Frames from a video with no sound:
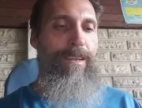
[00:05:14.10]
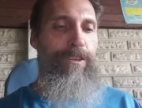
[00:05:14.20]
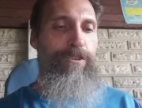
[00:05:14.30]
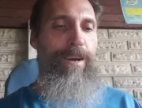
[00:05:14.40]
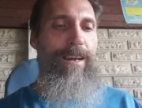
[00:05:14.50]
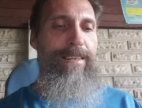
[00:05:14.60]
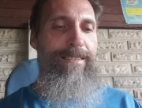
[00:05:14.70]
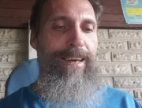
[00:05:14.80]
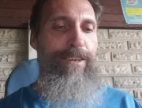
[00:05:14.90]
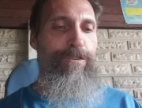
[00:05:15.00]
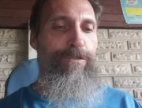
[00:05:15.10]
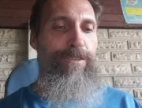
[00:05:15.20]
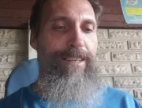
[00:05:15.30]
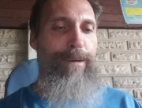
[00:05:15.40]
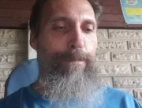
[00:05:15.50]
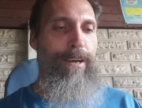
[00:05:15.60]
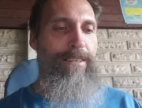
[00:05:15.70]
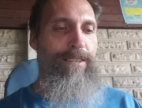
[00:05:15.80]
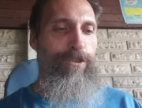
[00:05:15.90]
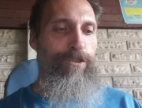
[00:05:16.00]
The trial is scheduled to take
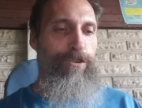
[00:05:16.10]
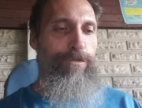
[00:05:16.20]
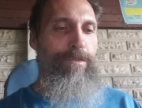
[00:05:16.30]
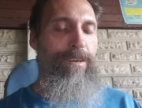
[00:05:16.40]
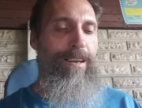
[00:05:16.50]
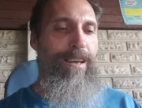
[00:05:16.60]
place in June.